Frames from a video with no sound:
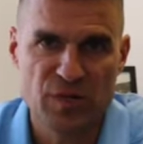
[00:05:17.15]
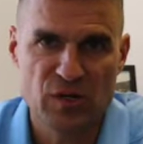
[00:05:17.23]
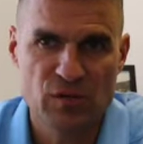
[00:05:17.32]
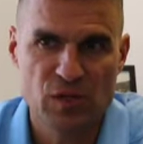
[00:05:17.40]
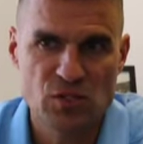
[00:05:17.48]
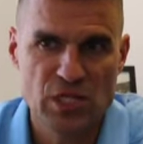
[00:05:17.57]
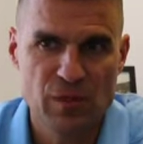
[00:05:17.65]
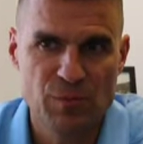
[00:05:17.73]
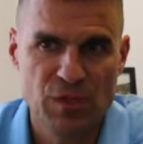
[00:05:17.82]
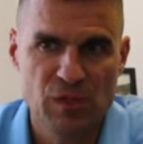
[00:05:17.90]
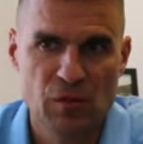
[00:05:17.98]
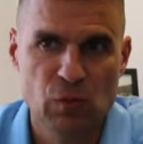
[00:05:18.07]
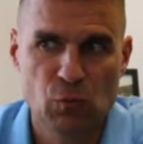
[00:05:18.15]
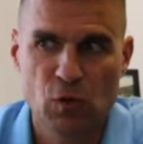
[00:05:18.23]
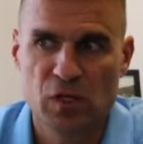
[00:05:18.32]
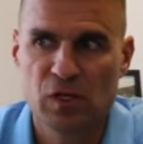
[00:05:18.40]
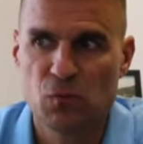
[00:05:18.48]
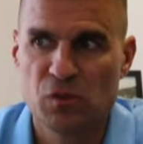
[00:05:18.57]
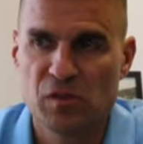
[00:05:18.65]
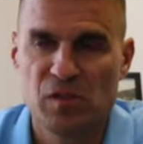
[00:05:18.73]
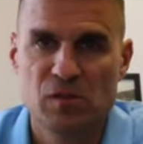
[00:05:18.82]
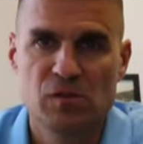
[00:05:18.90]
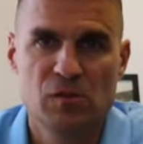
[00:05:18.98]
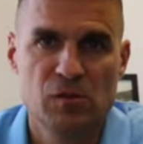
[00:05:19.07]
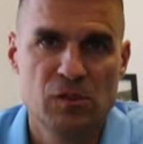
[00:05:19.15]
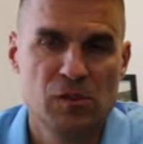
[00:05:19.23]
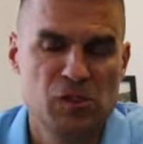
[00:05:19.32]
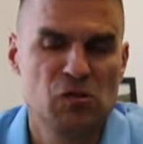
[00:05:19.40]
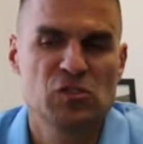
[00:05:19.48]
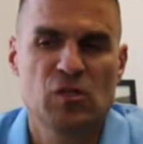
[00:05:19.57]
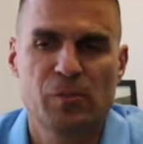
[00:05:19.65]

Marathon champion and working with the U.S.